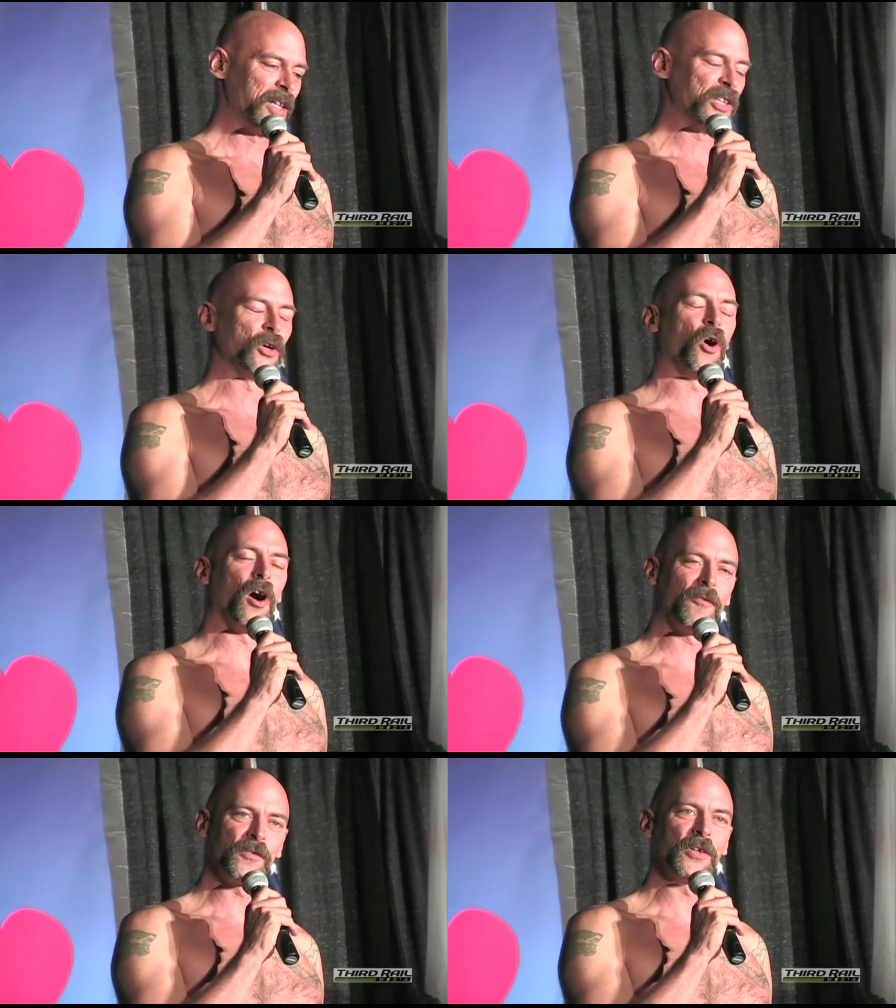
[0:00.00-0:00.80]
the
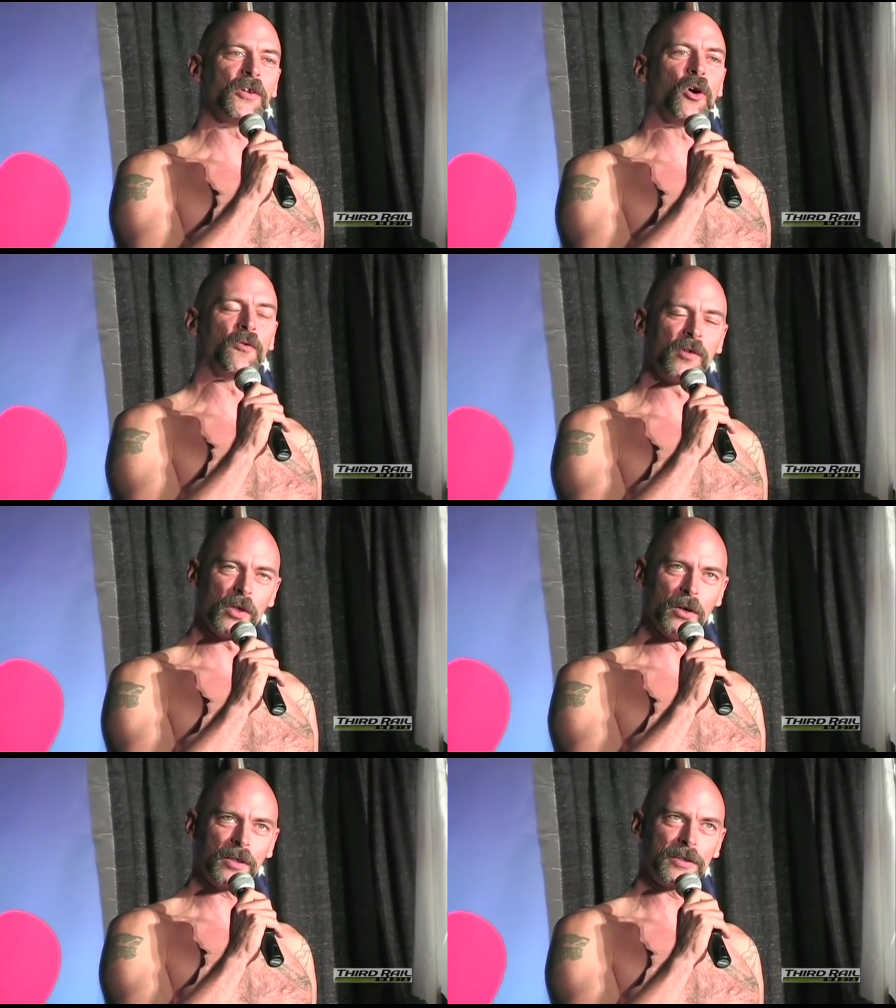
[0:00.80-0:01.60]
often
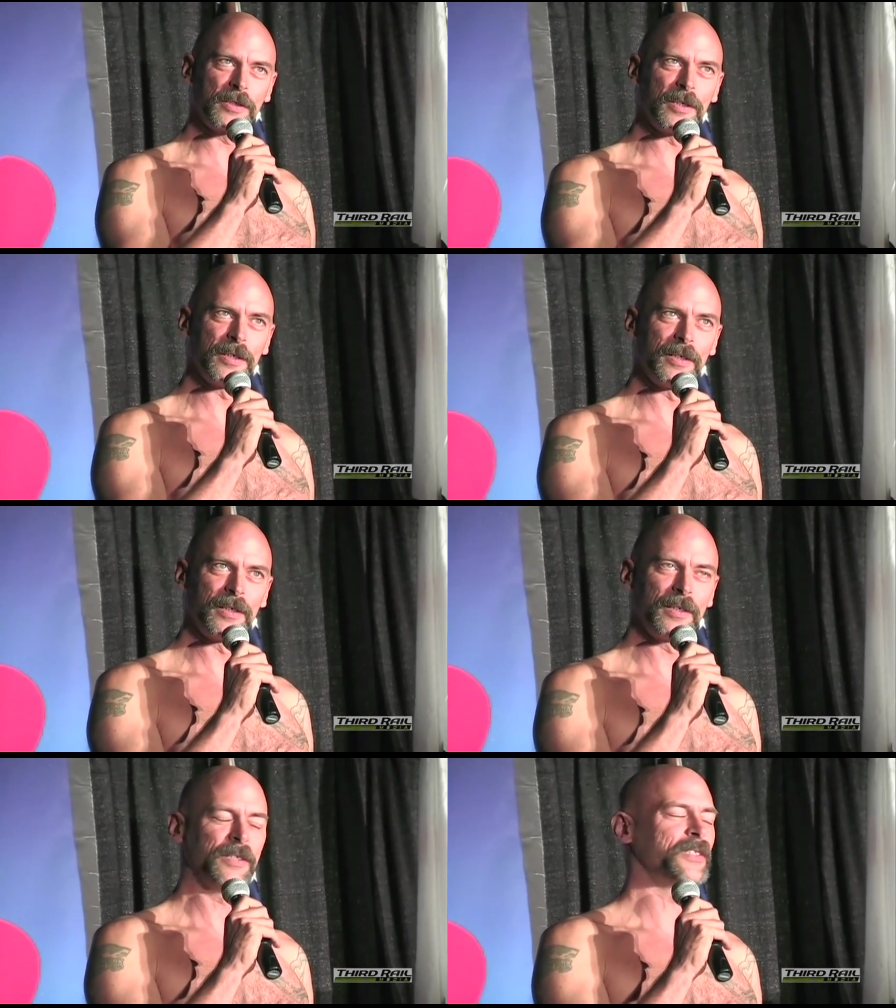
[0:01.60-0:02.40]
overlooked,
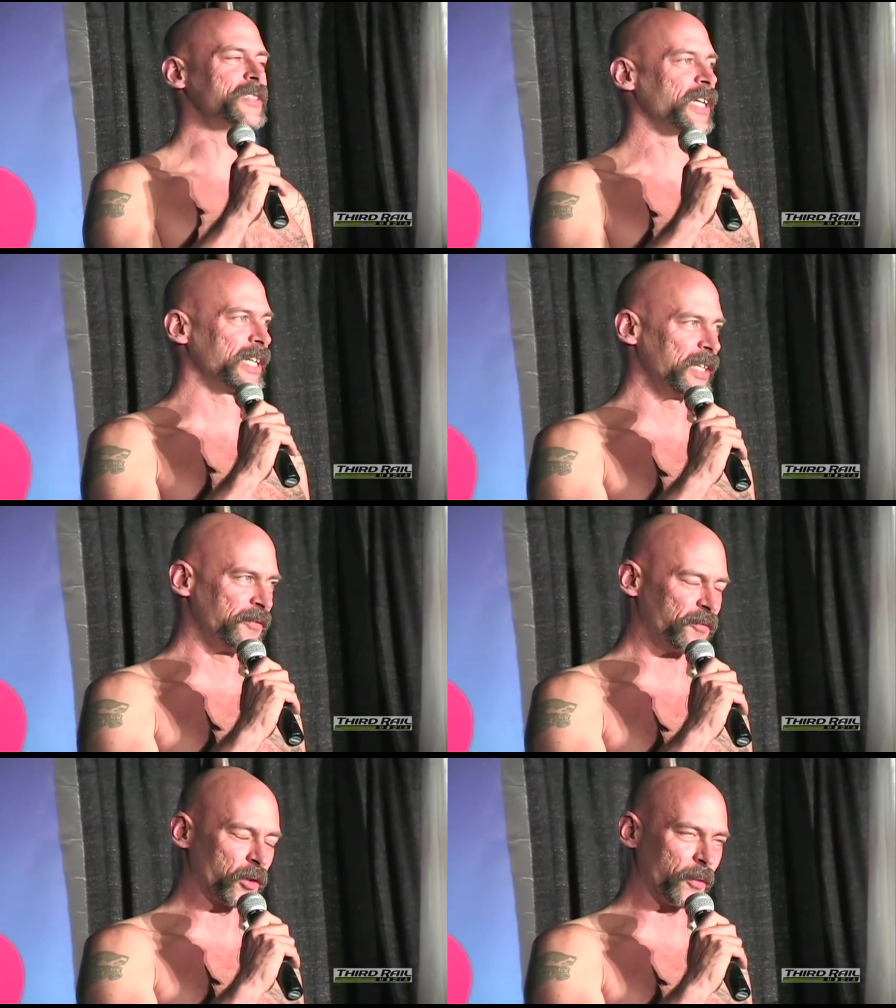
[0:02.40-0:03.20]

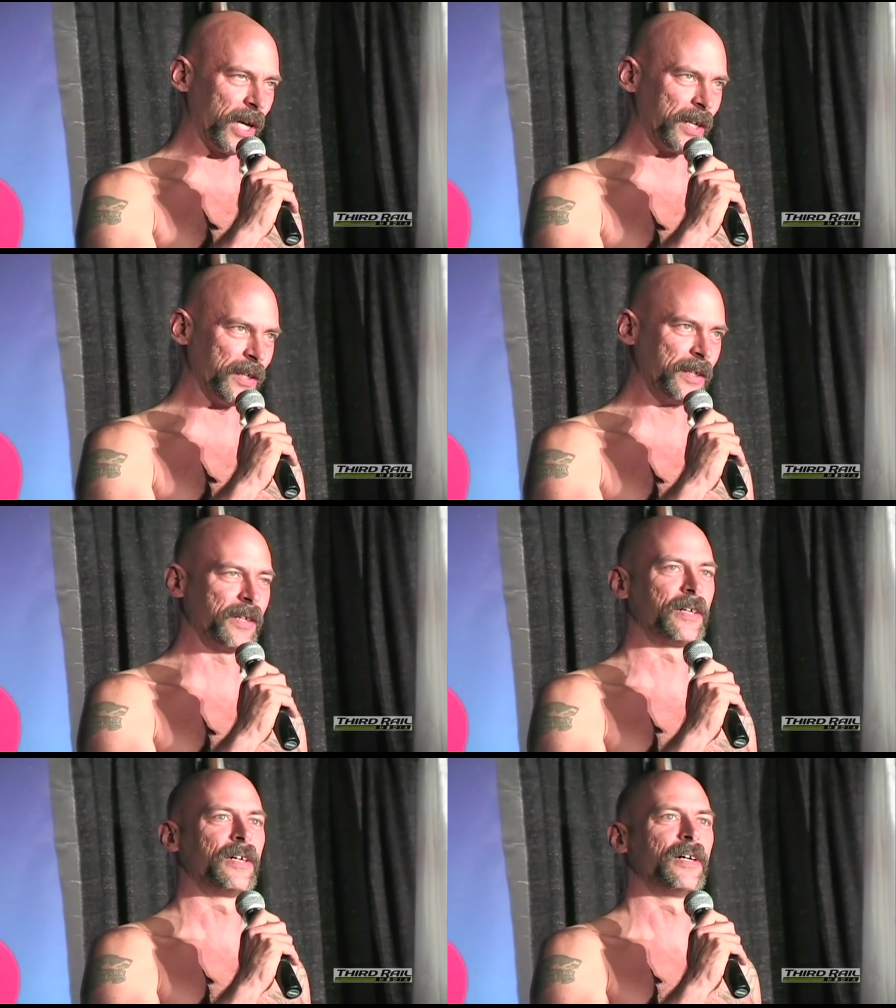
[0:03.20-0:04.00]
taken for granted,
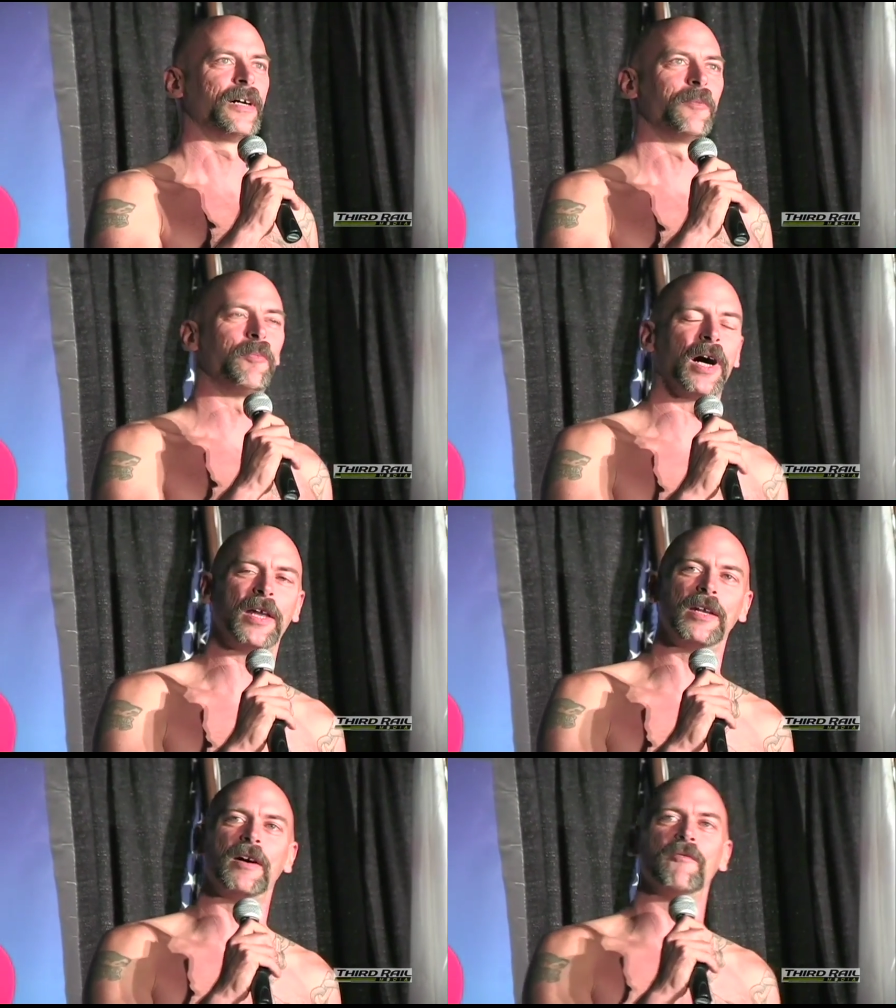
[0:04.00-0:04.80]

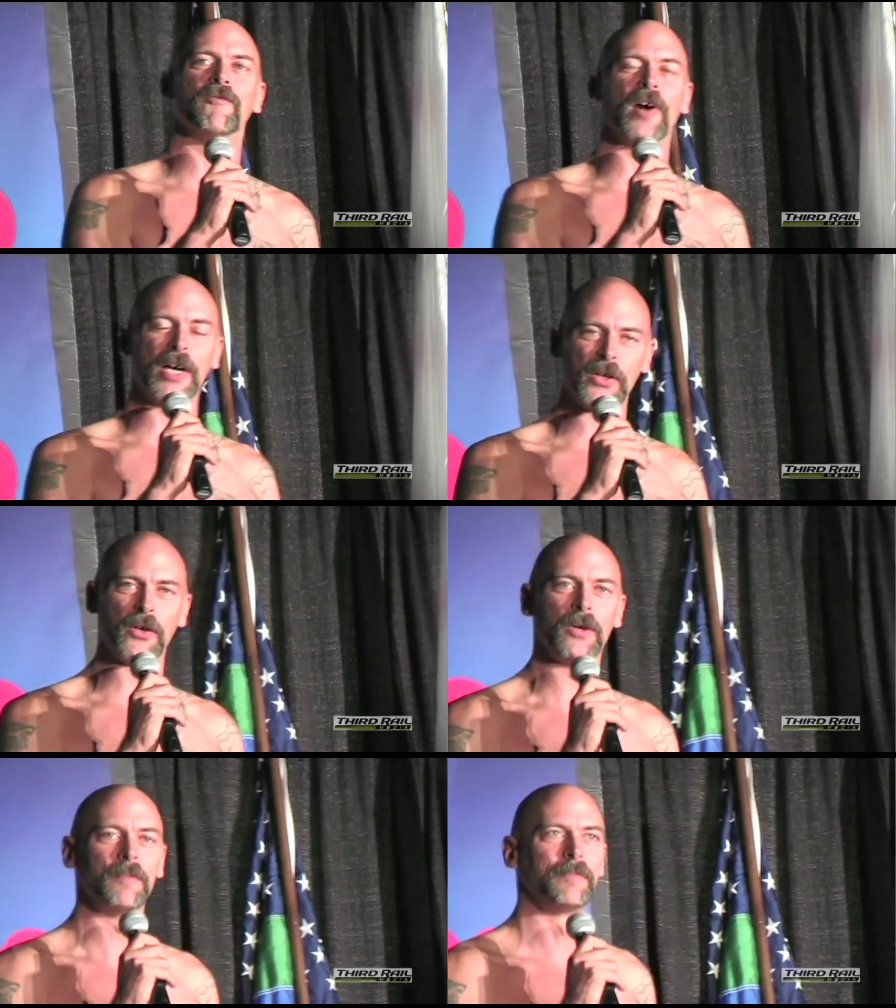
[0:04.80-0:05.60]
but
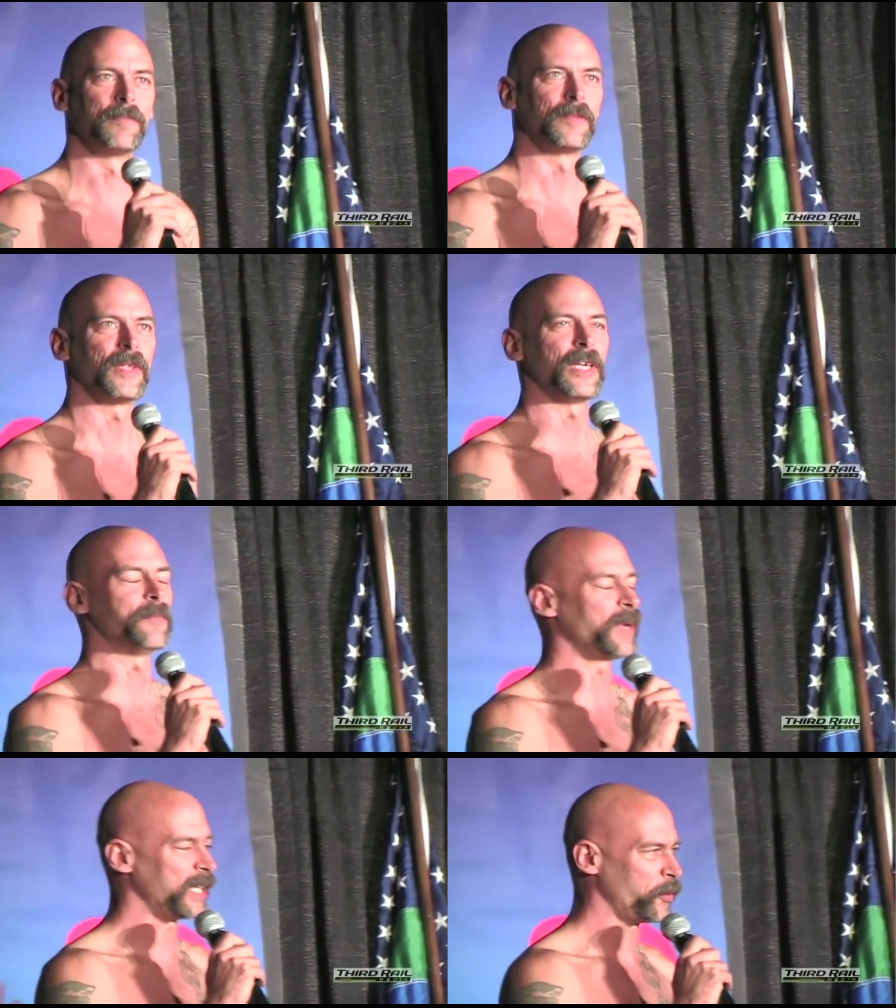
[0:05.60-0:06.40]
vital
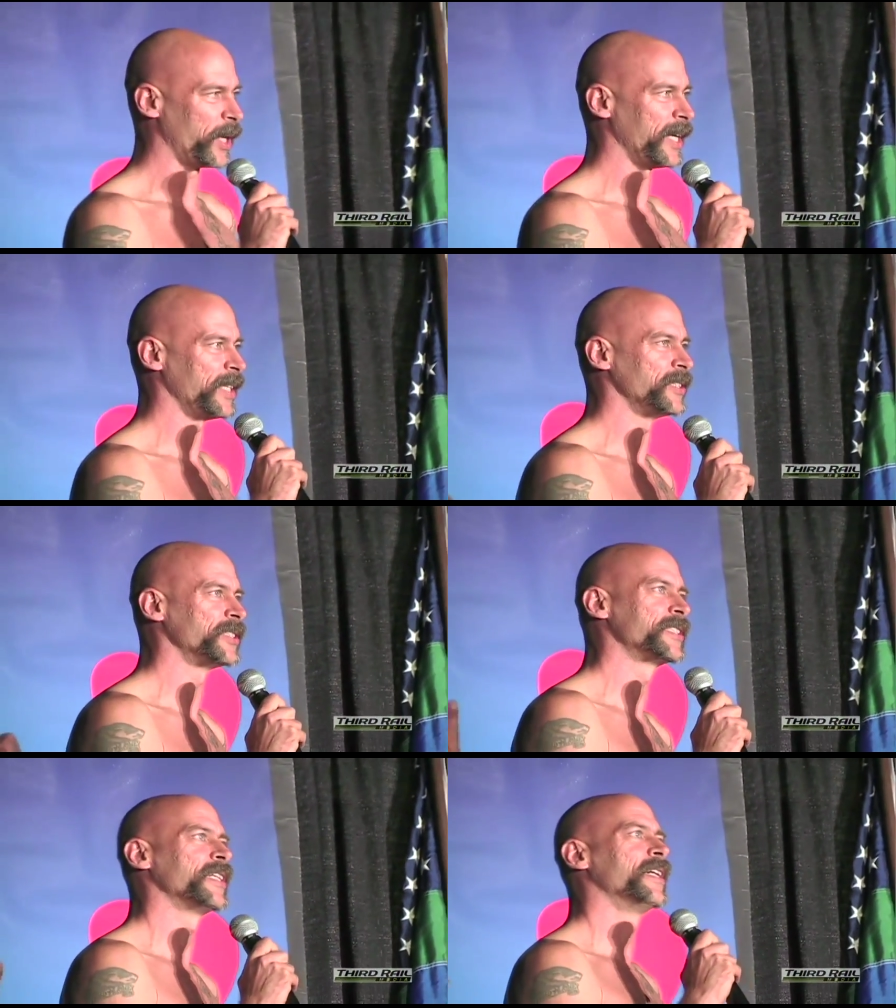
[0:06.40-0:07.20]
in many
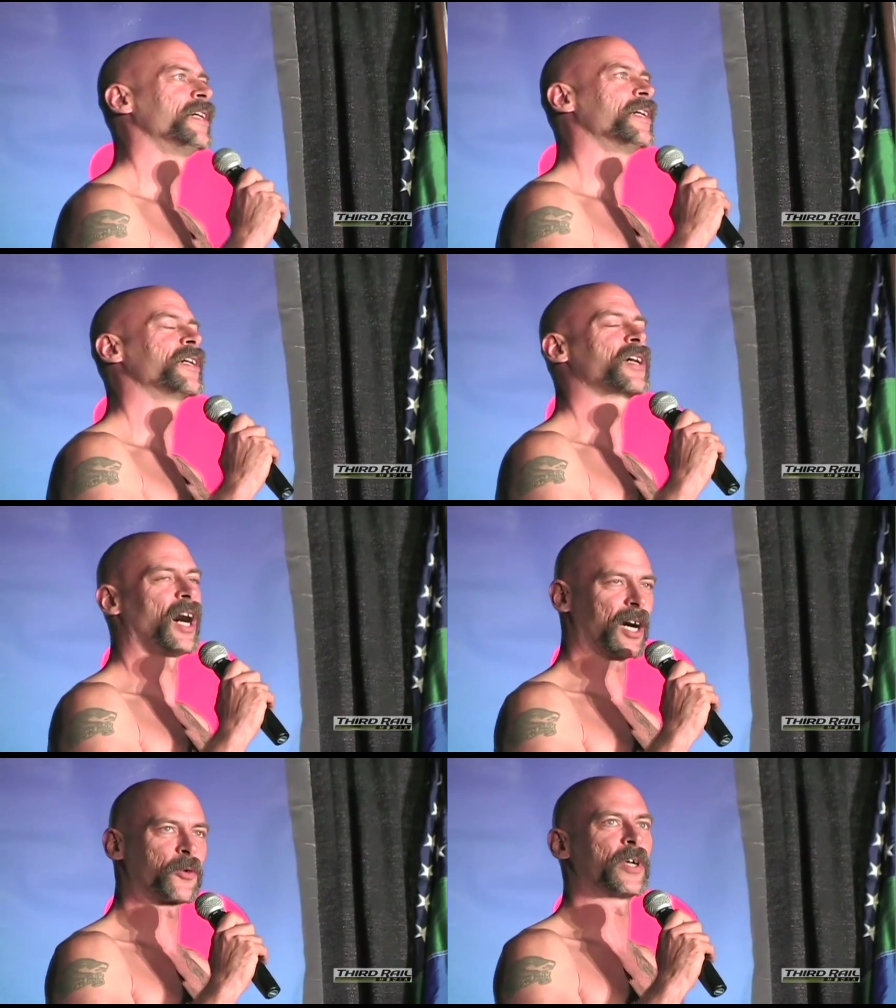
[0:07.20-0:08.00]
ways,
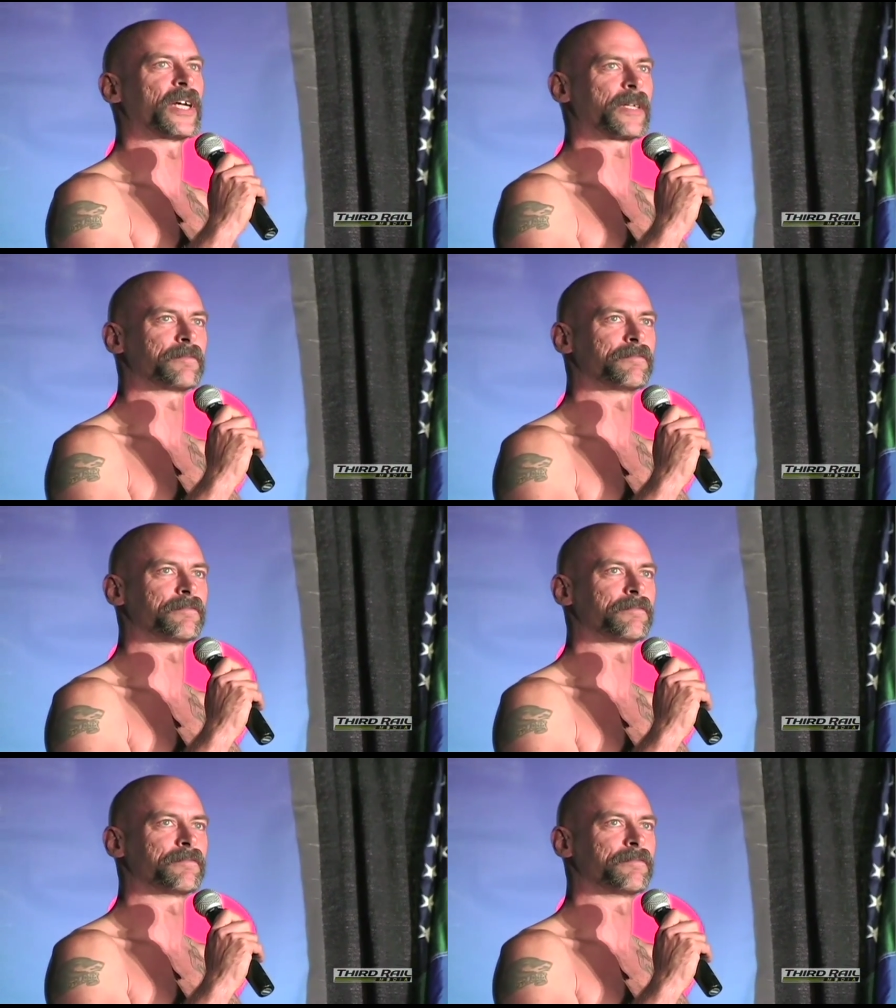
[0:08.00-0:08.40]
cock ring.